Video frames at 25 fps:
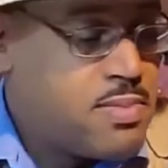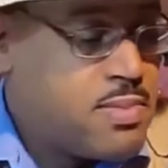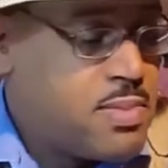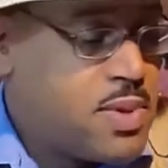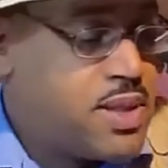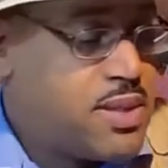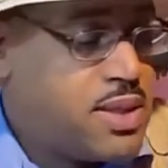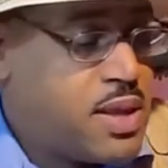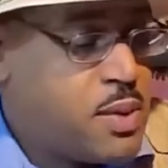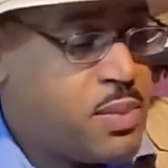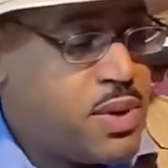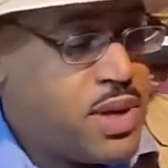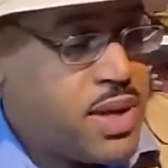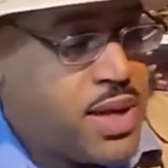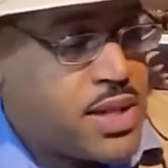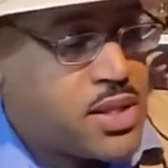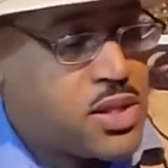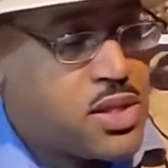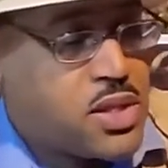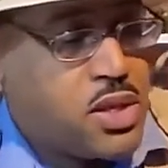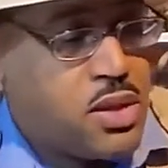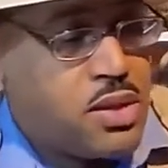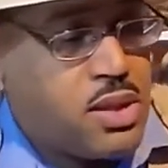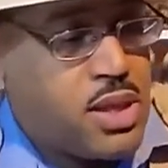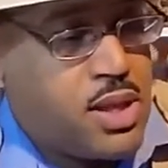and then we get
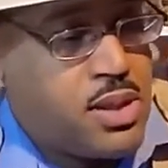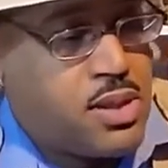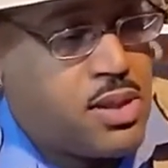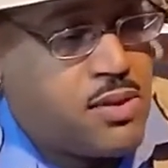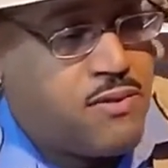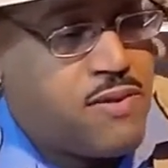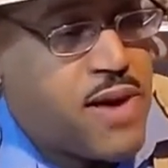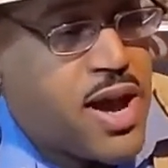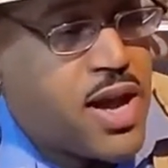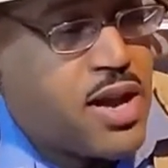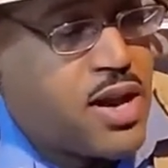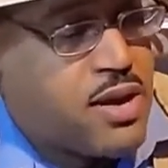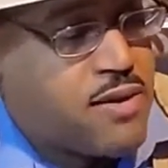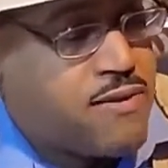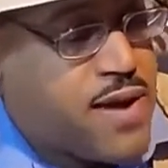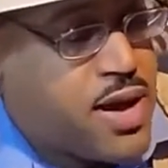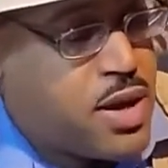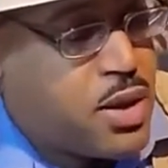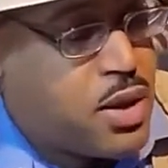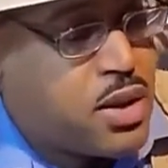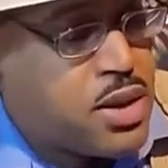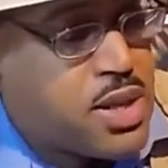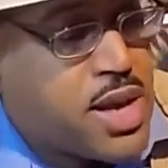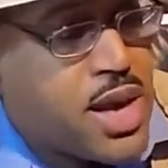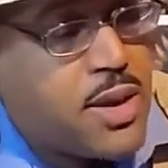to the, the fi our
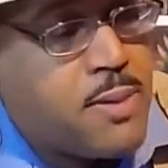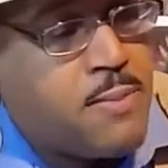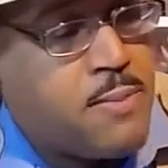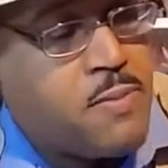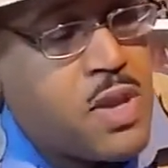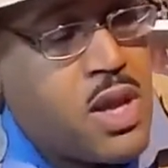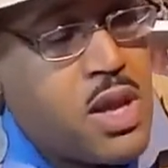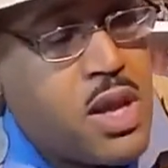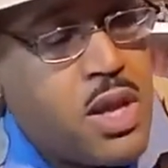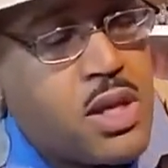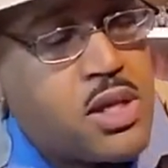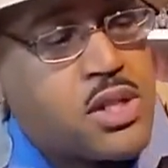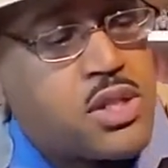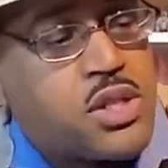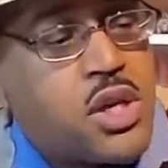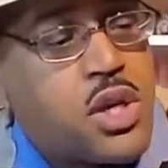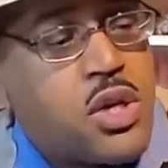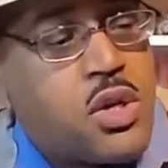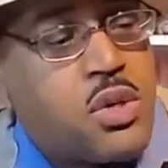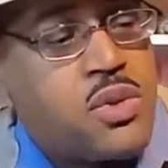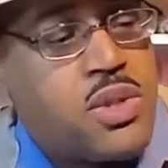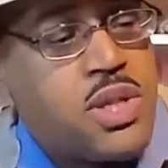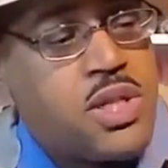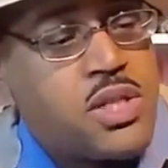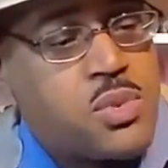final set.
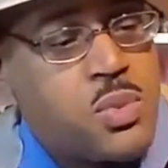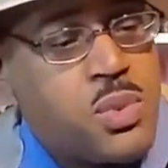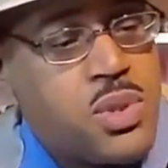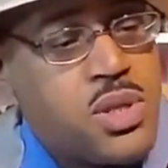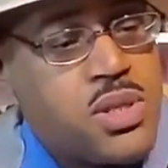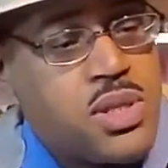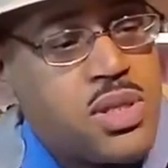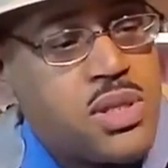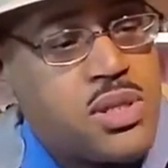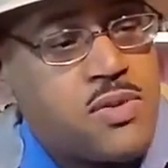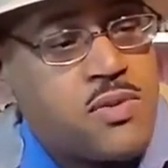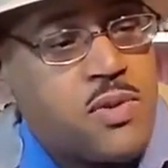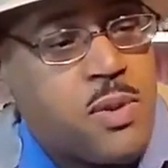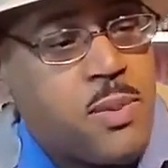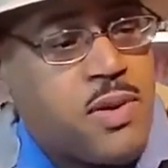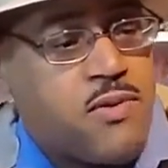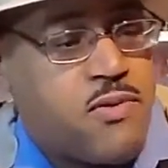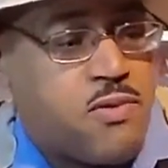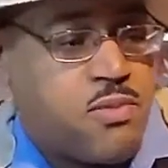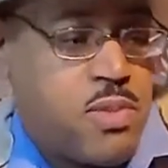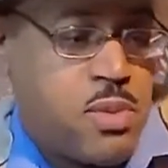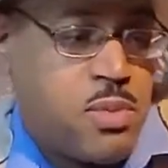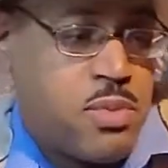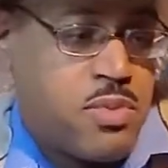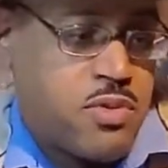So this one is from, if I
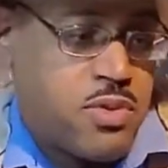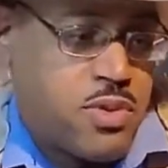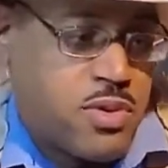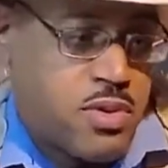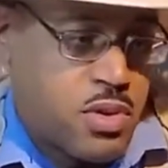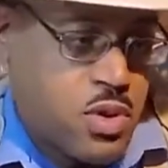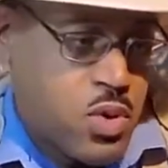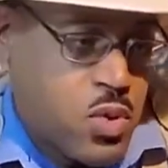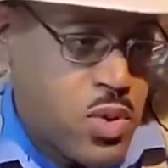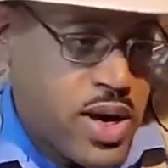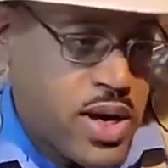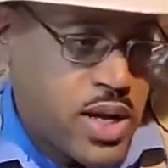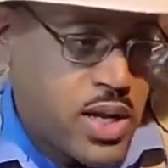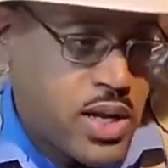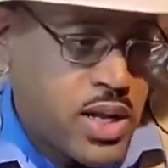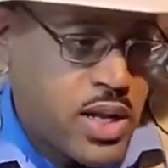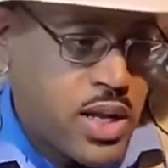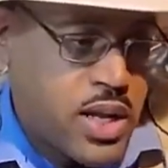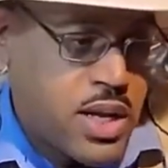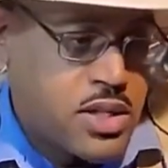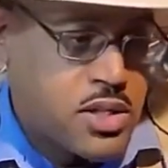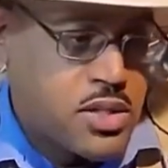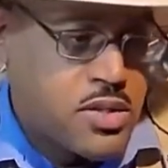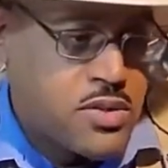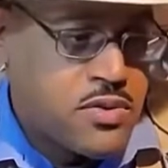remember correctly,
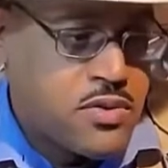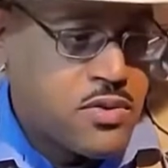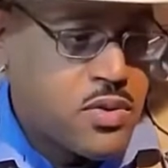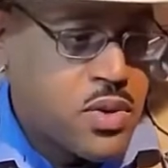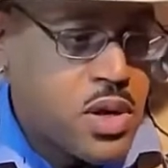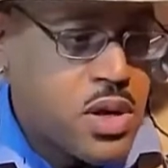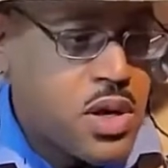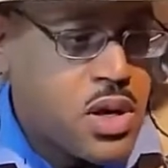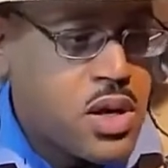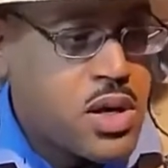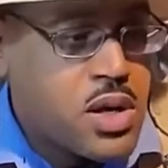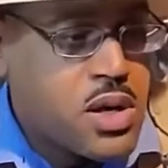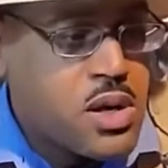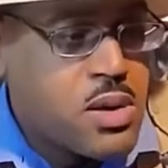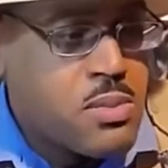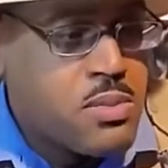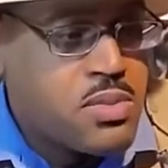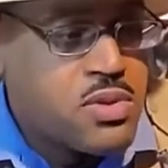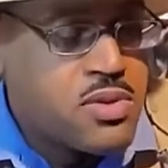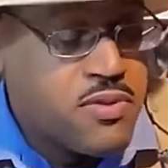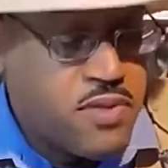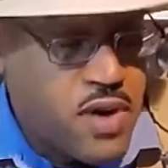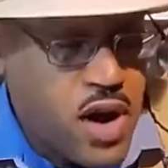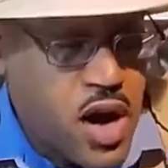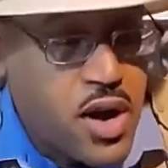it's from
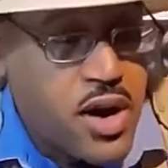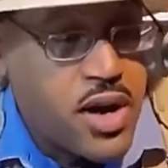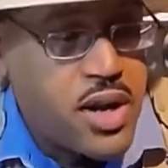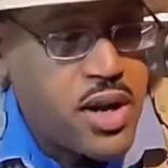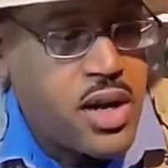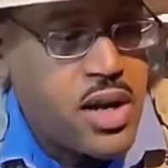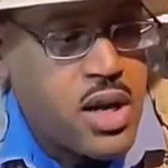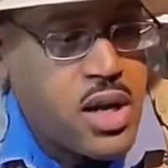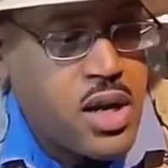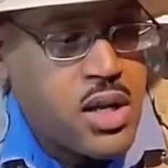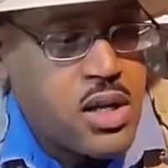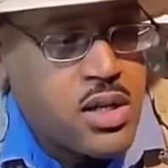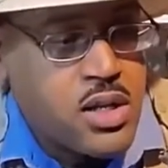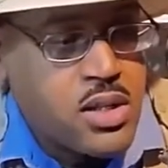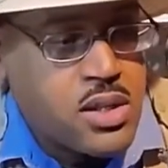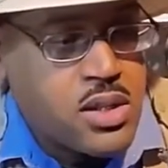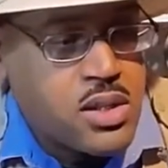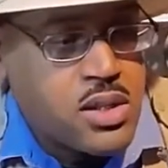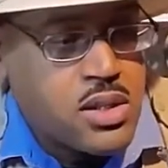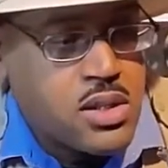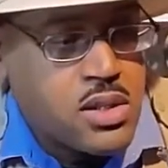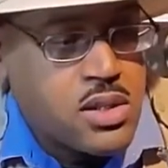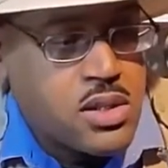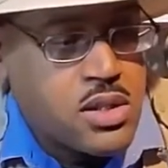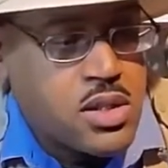Safari,
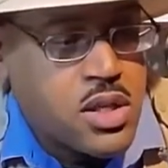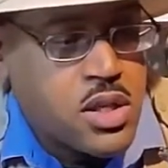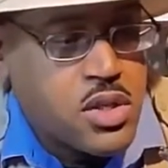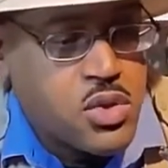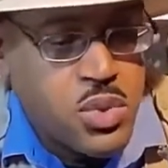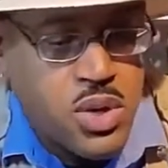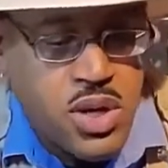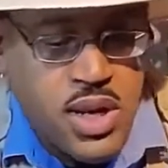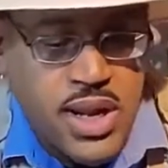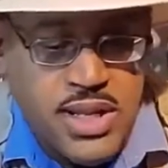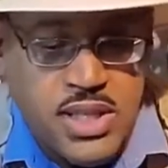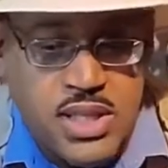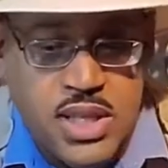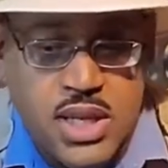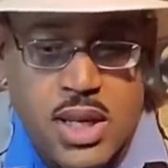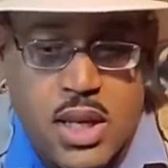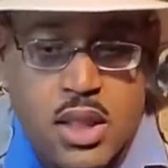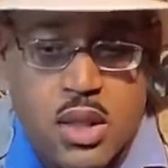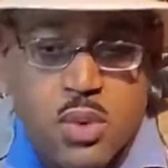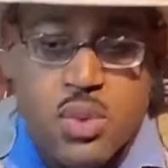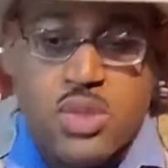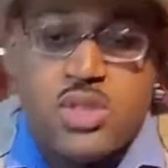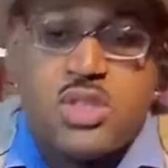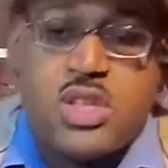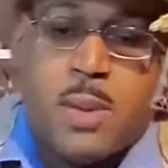so twenty nineteen. So
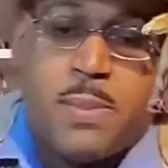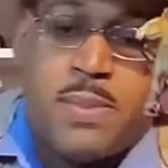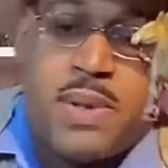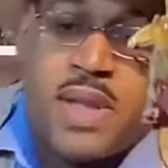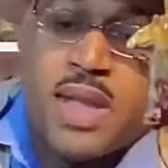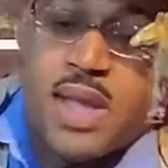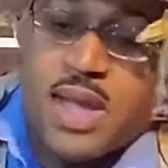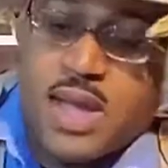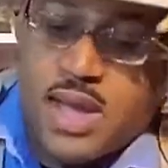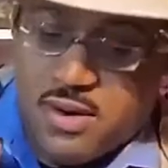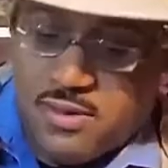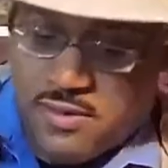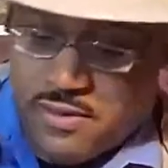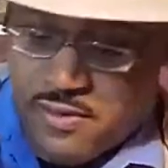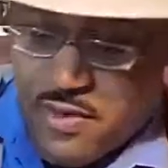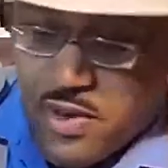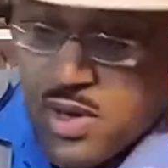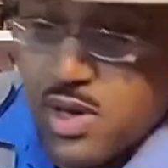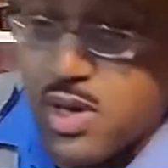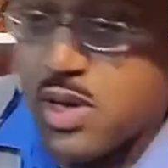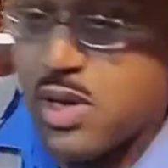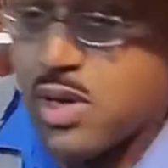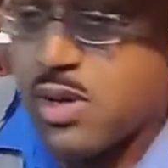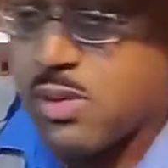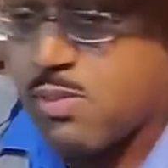we're jumping ahead
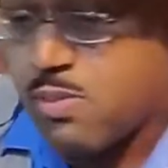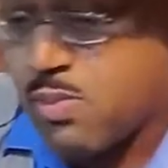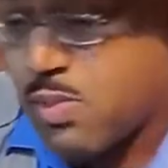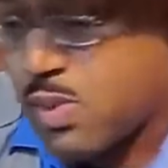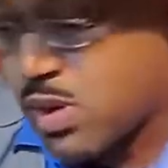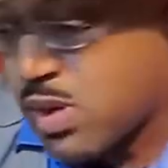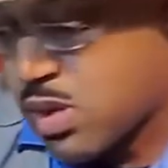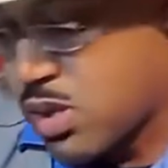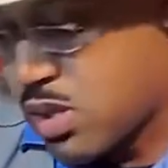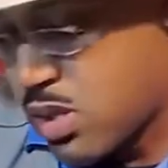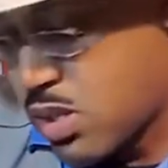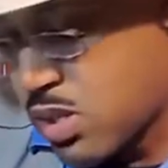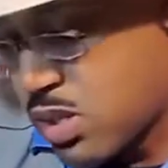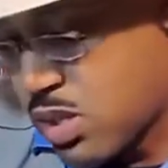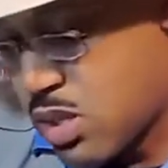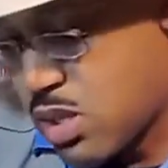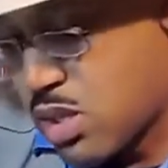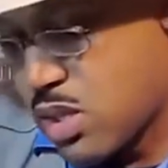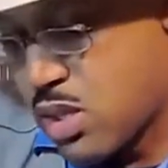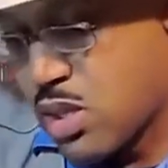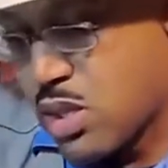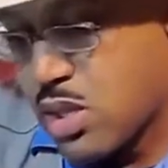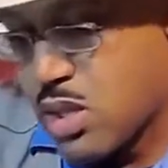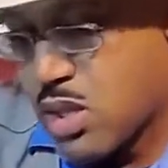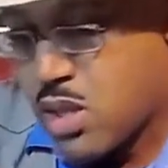from
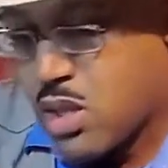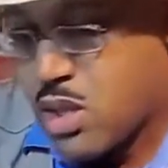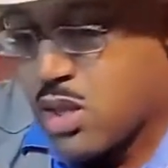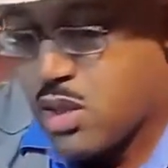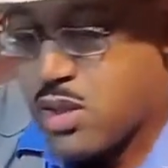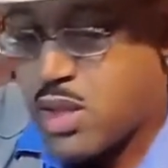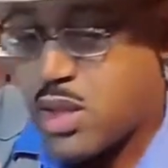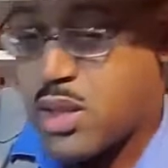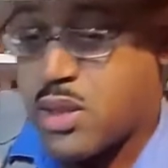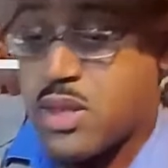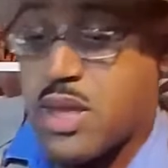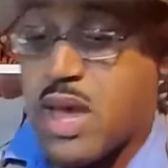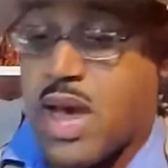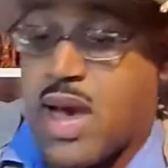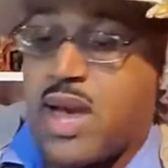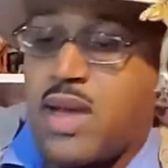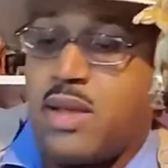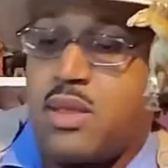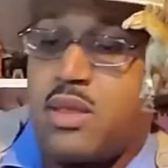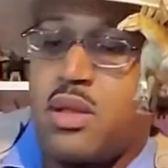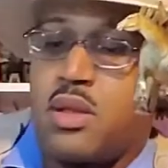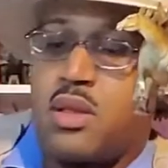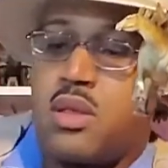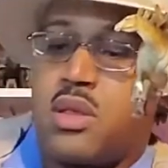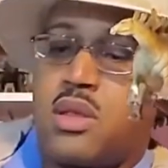this guy.
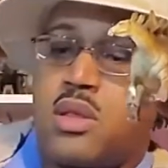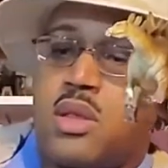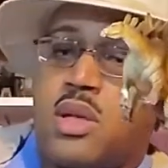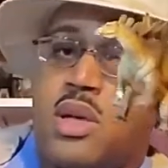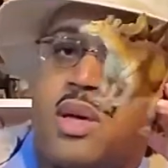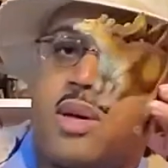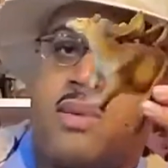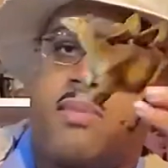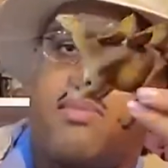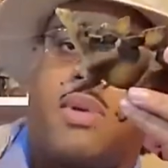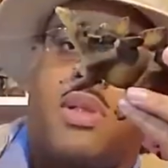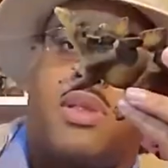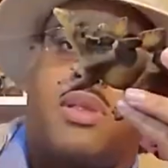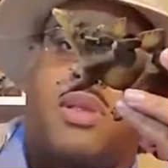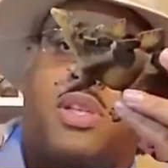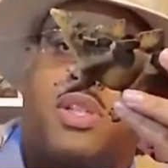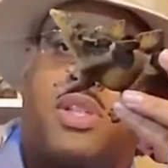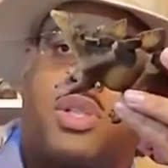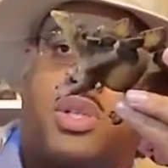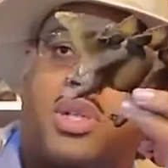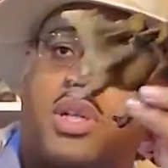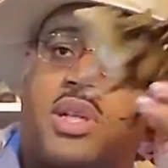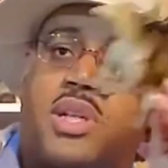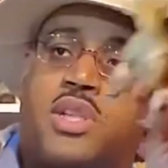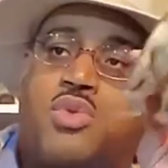So this is uh,
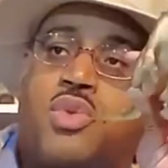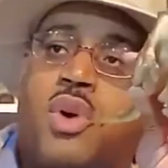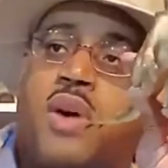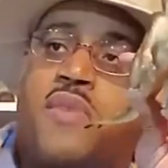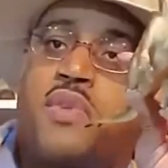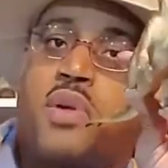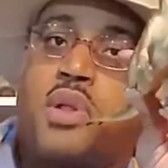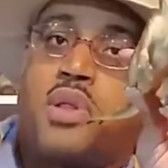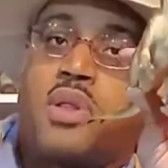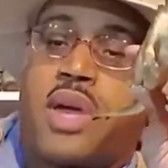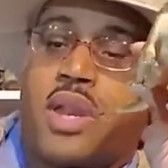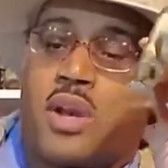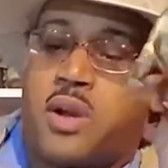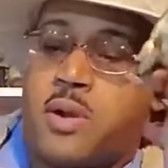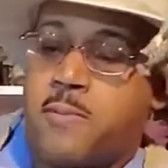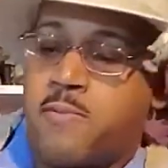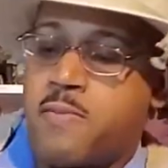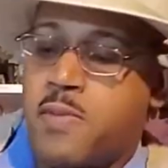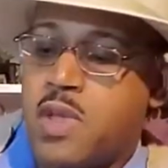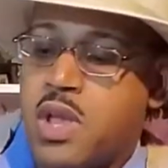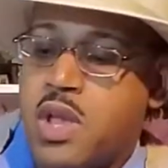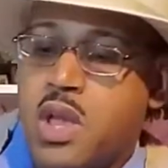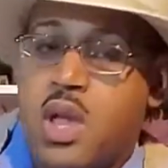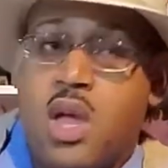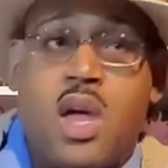essentially twelve years later.
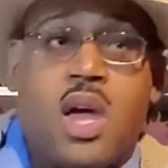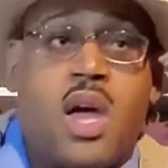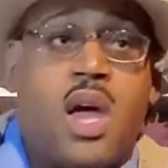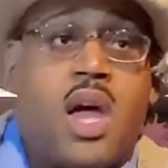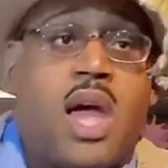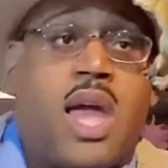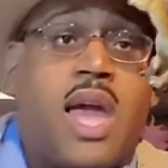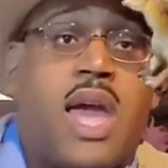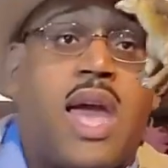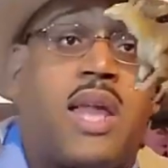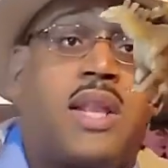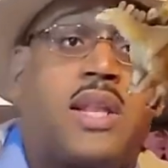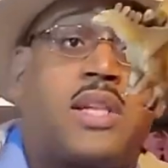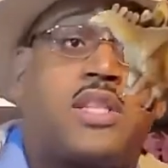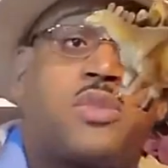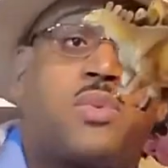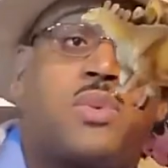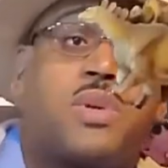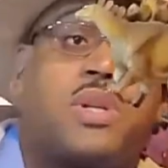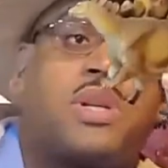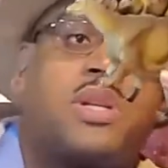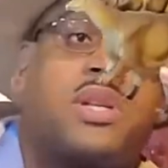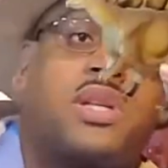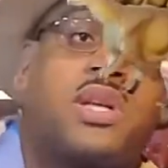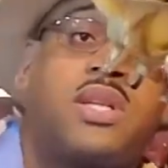And this
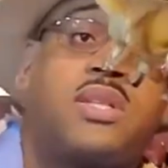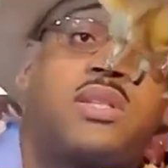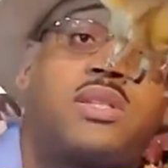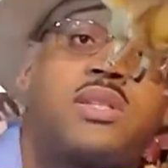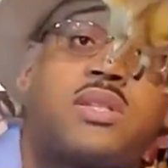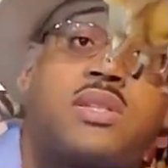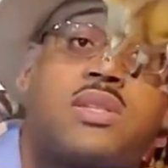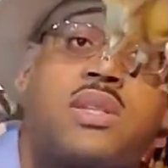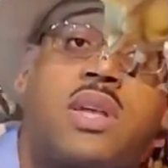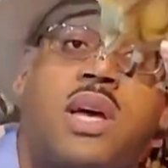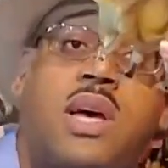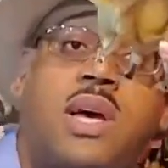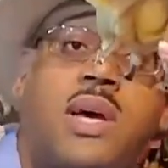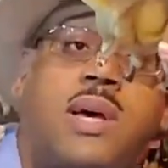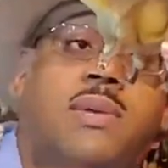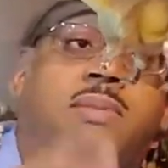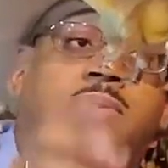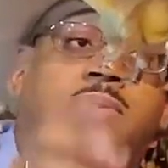one is uh,